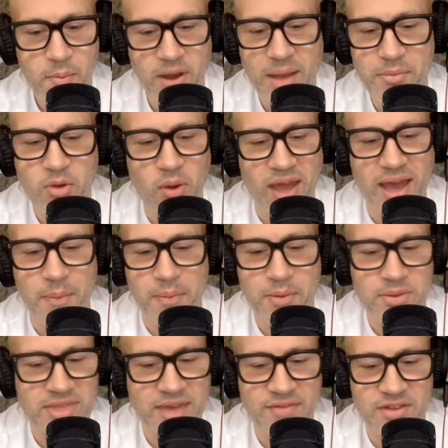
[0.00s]
But I'm quite
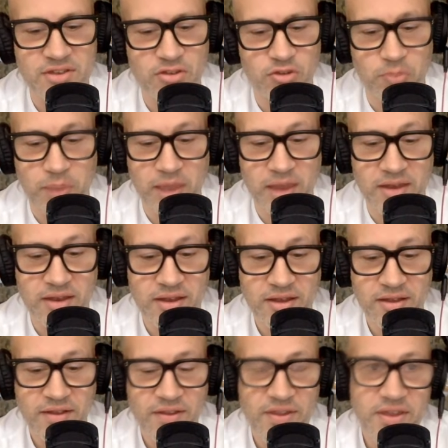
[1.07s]
happy with Everton just being,
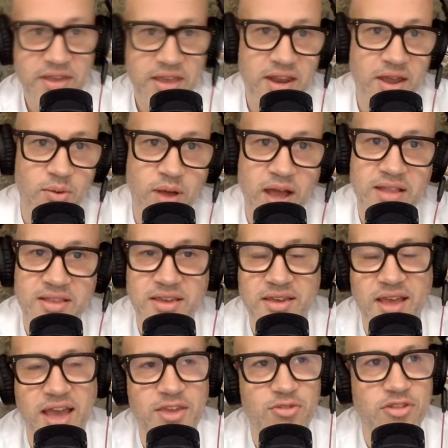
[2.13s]
you know, I,
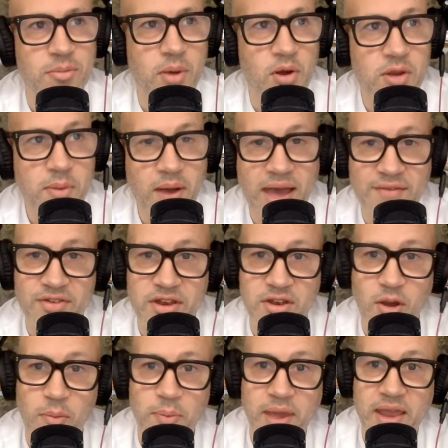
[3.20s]
cause I used to moan about
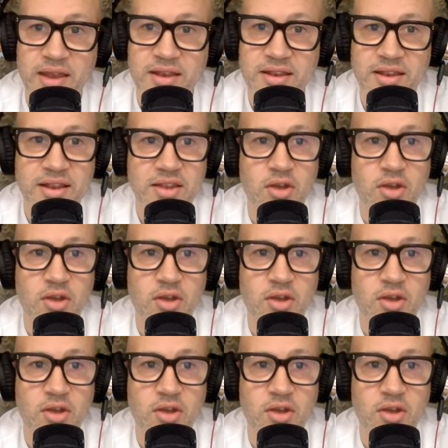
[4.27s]
Everton not being,